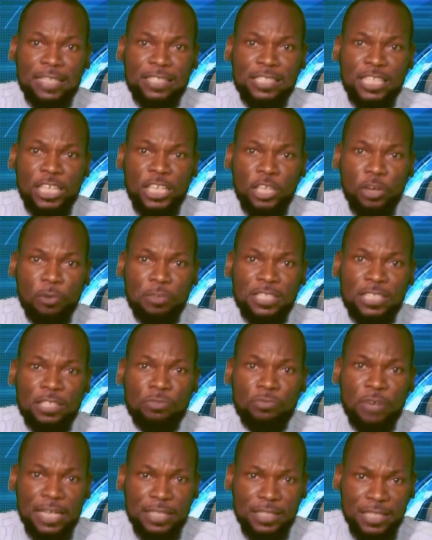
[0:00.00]
insecurity
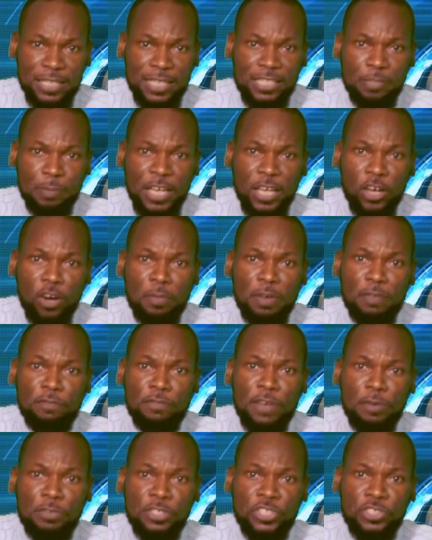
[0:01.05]
rate is becoming
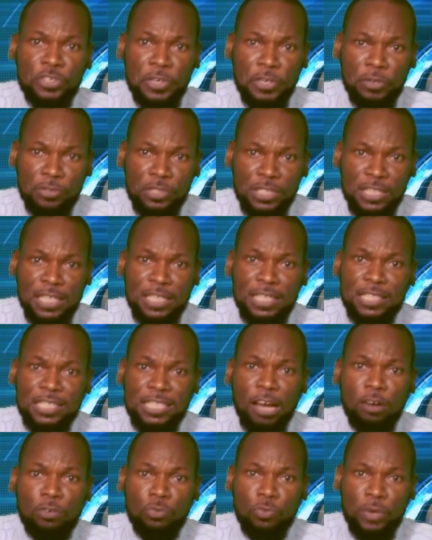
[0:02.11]
very serious in the
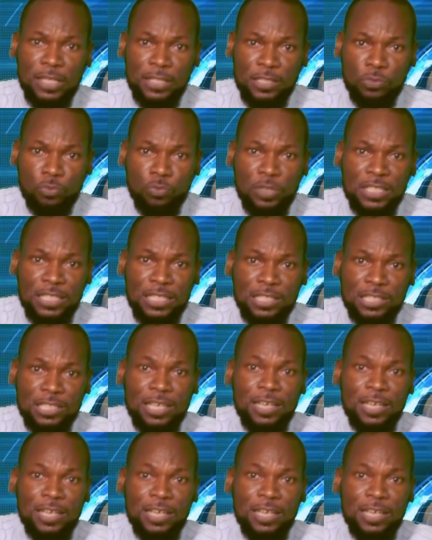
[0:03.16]
southwest, which